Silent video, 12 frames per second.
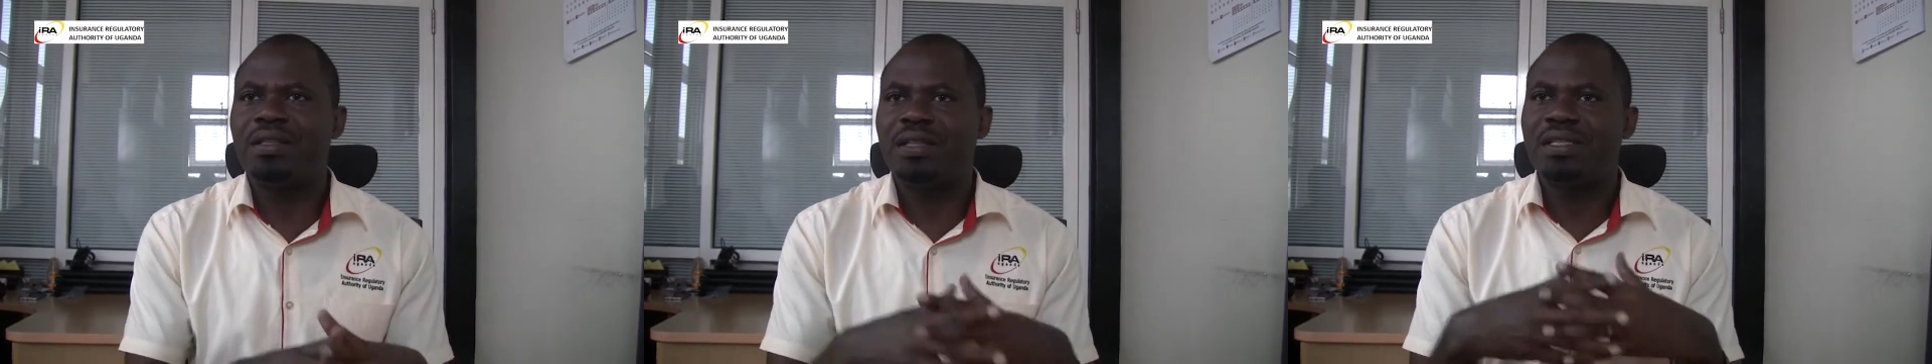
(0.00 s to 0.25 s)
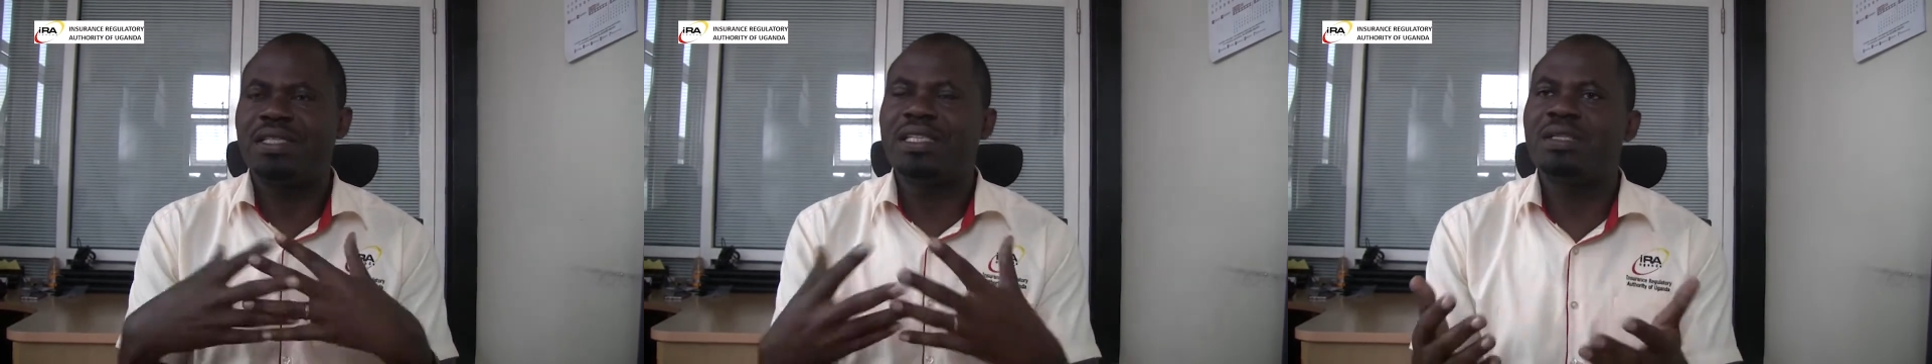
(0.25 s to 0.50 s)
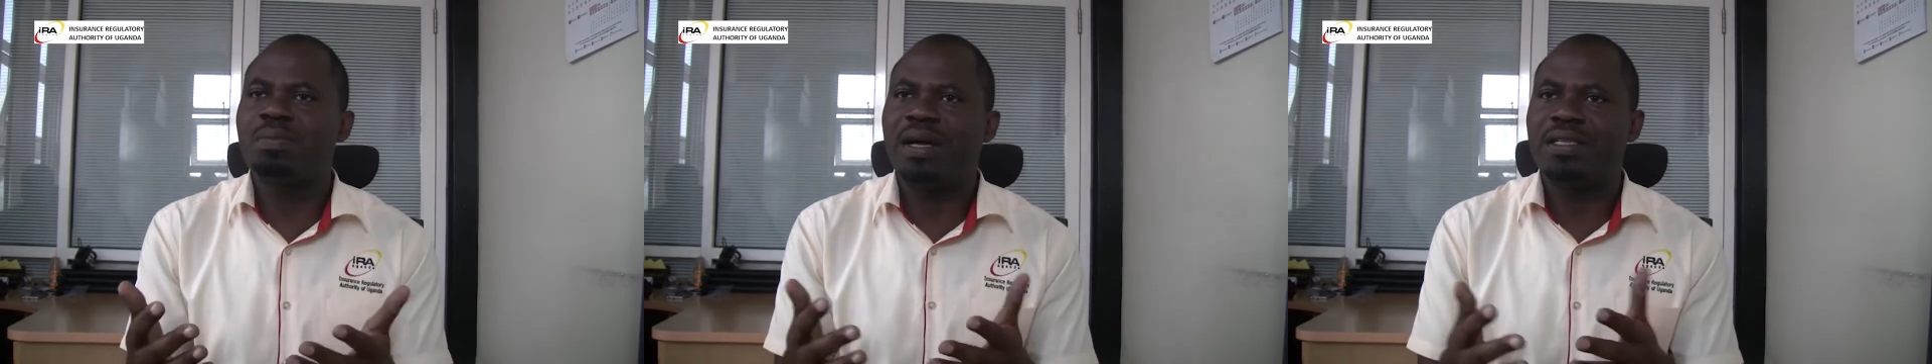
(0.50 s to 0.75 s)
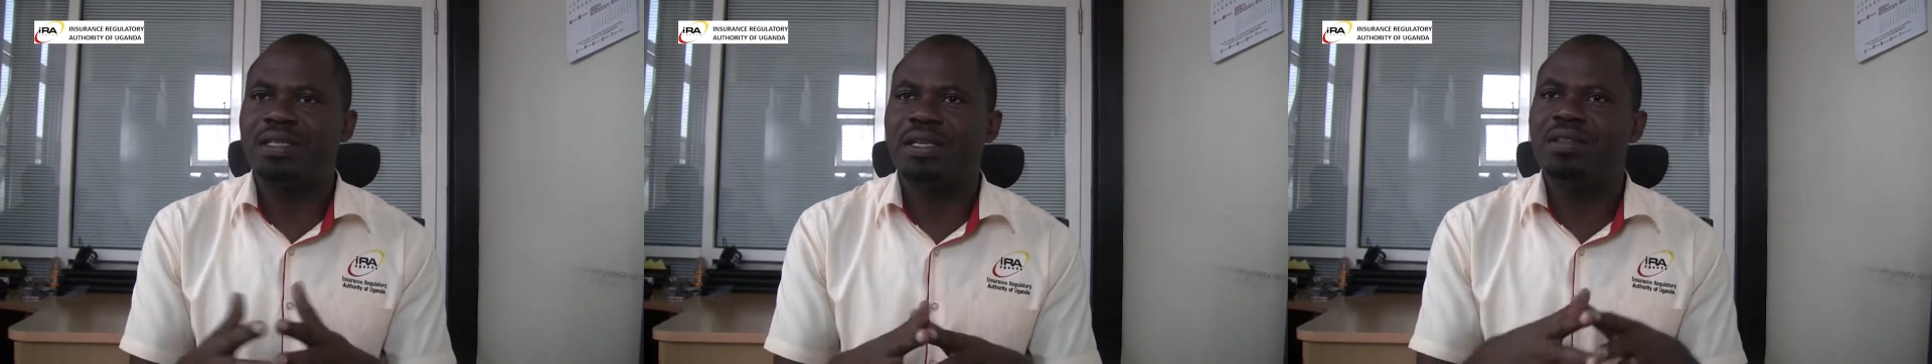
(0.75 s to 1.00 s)
the
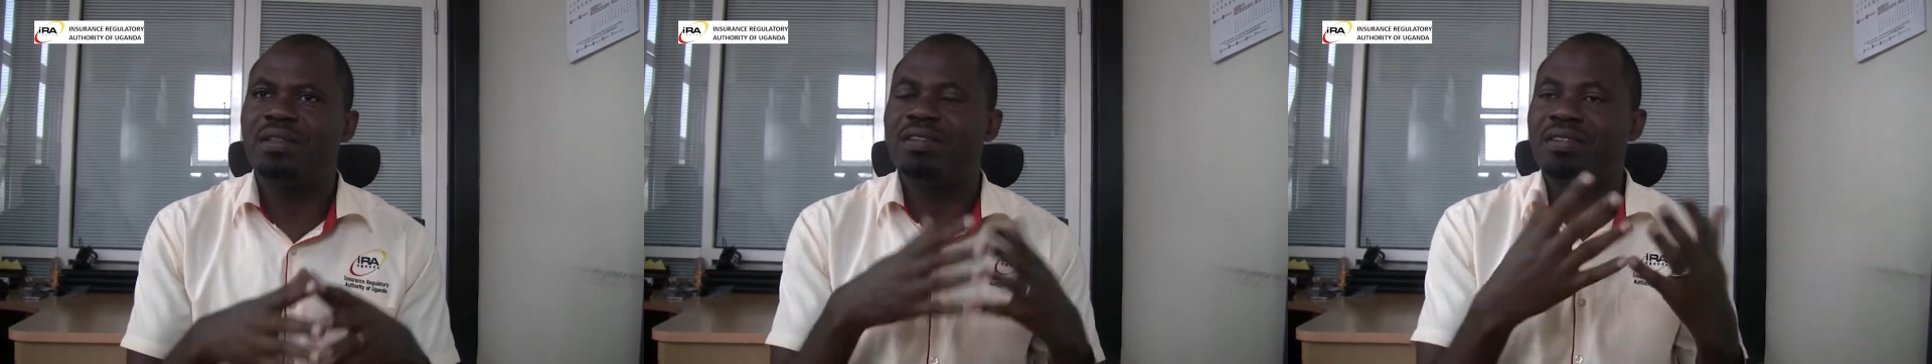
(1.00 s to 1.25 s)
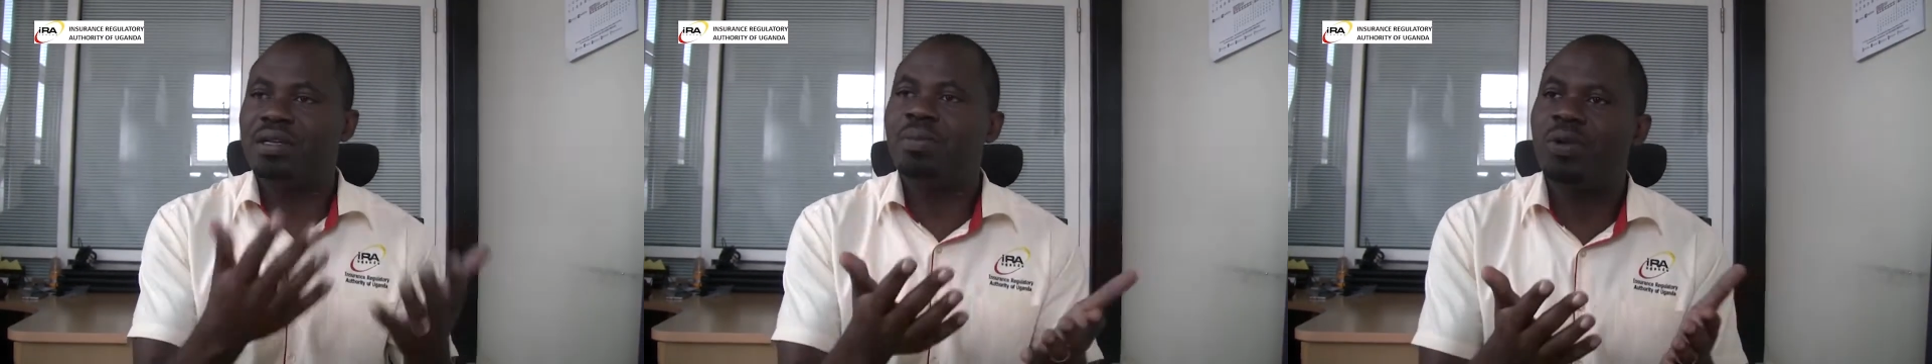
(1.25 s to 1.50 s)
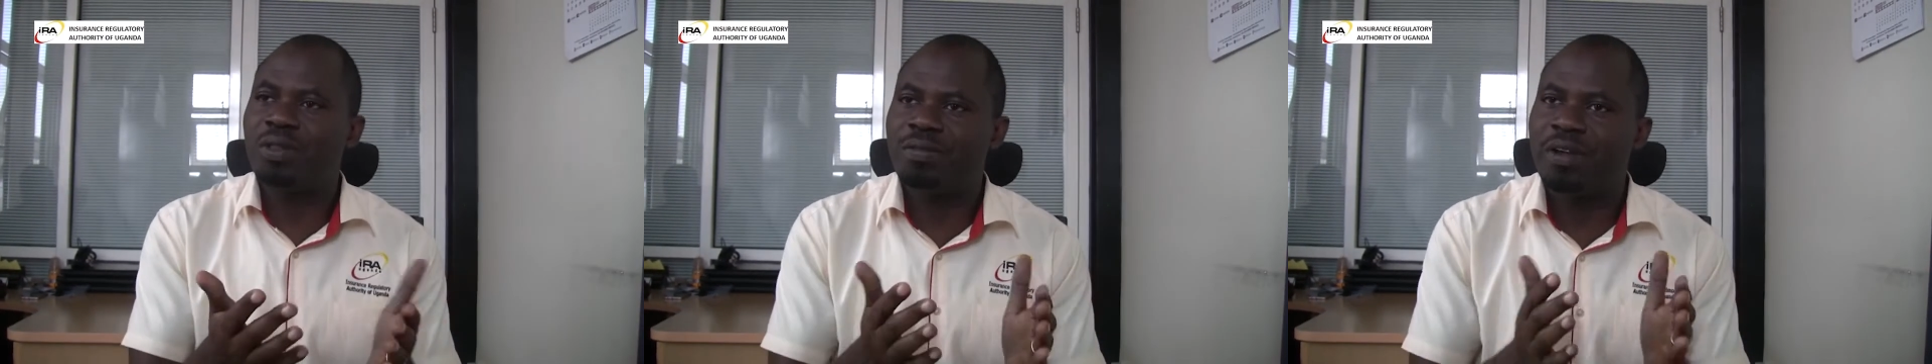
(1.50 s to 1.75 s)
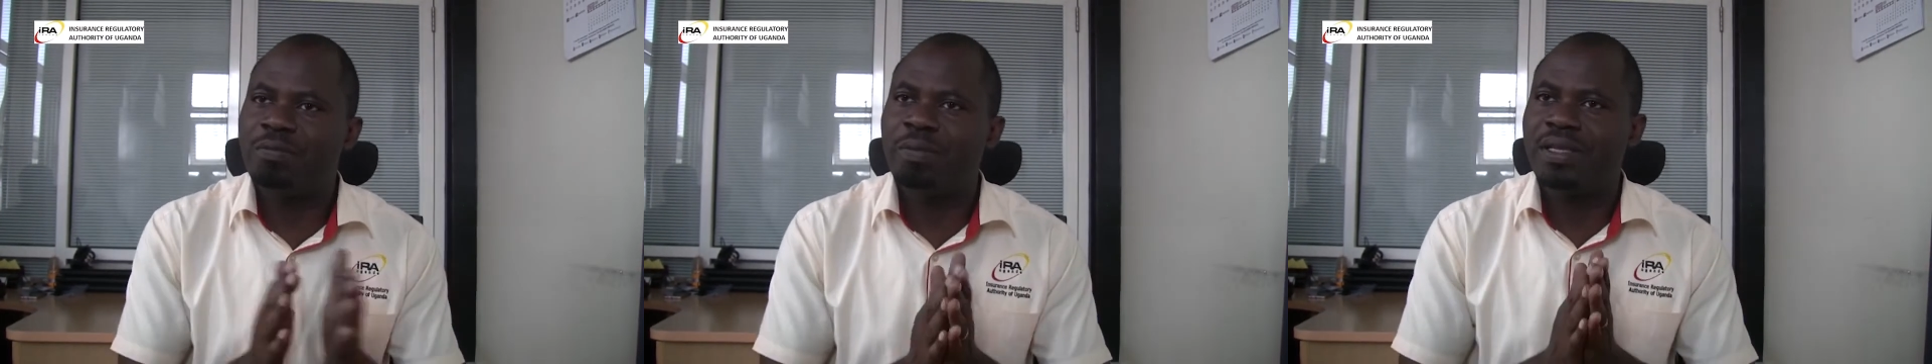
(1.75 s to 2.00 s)
6%, the
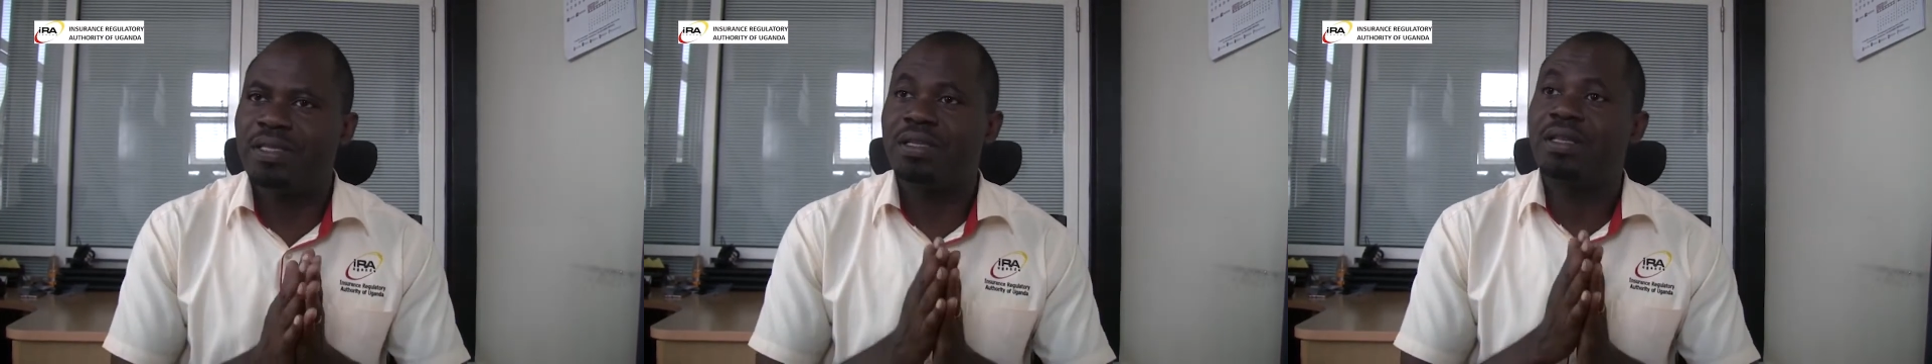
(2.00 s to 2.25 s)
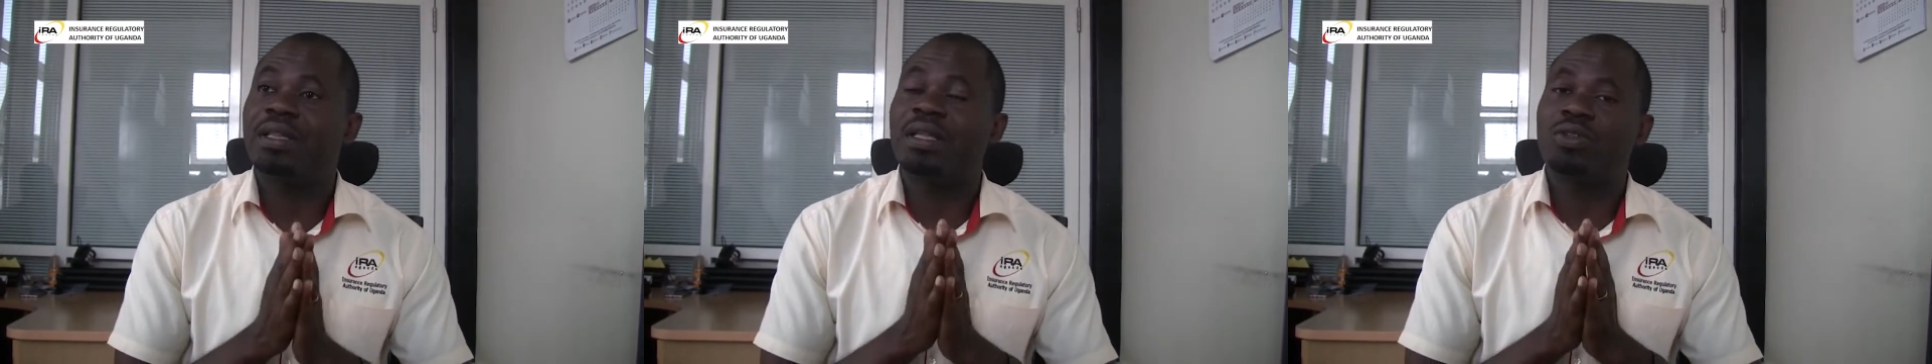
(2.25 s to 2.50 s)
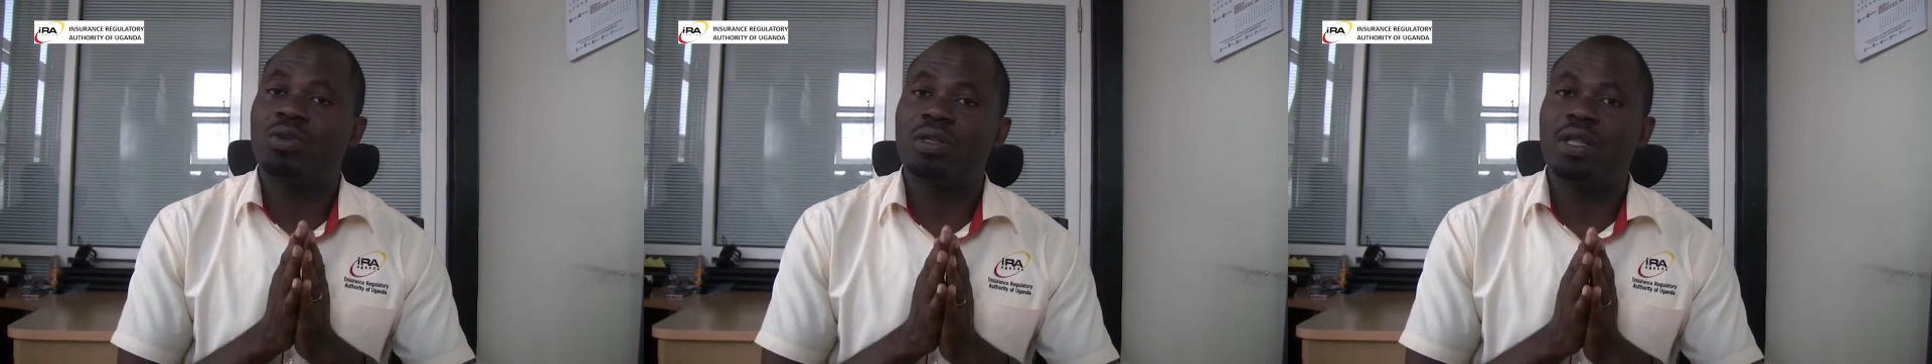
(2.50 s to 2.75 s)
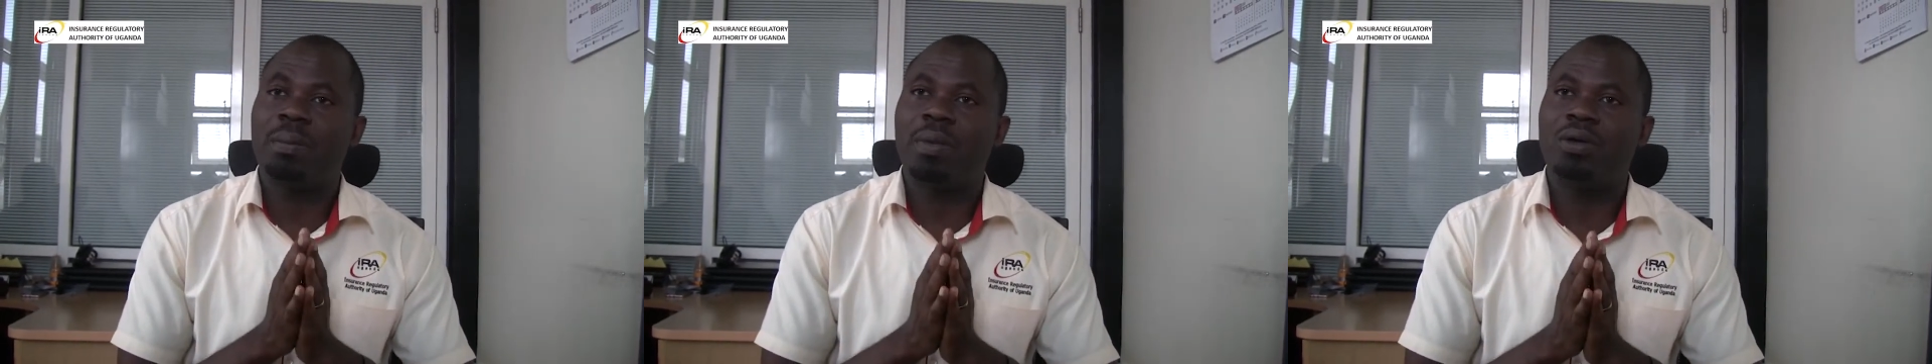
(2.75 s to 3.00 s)
3.5% that I
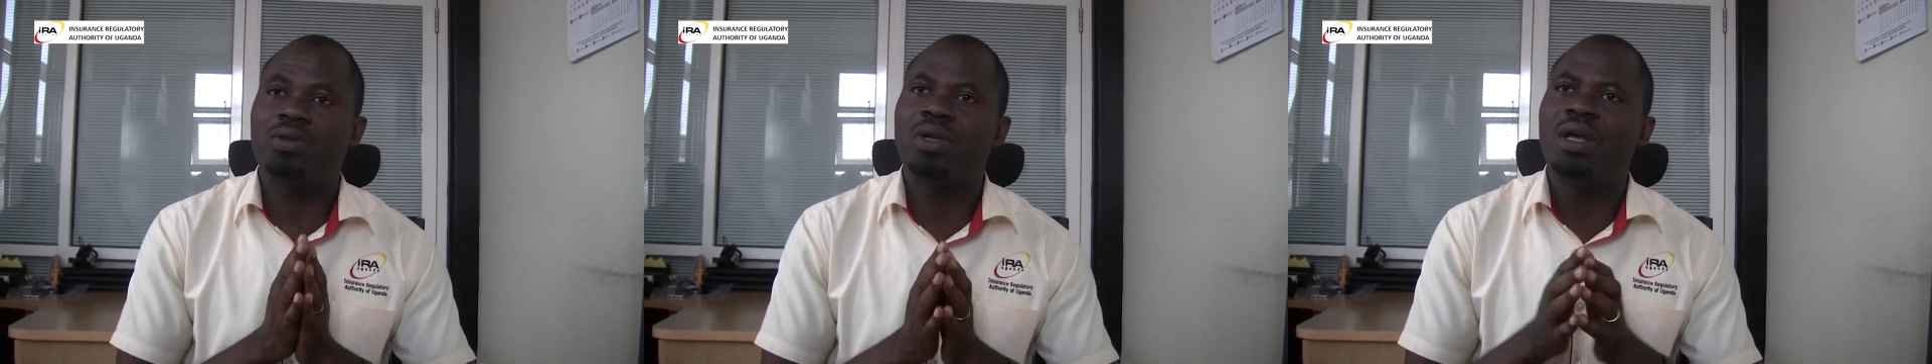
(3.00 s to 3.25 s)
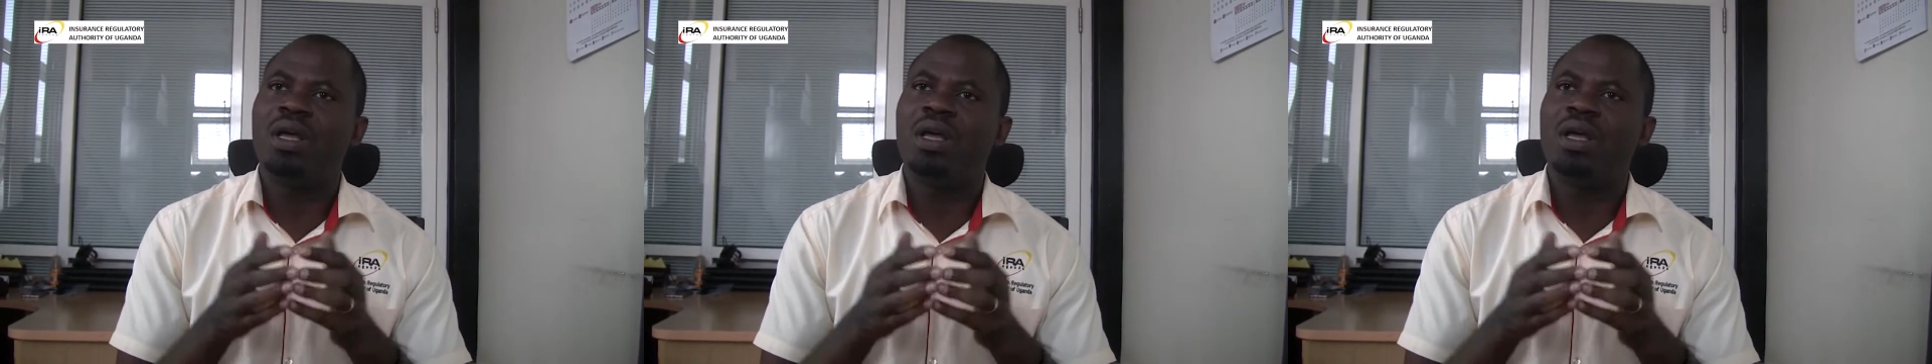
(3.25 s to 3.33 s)
talked about,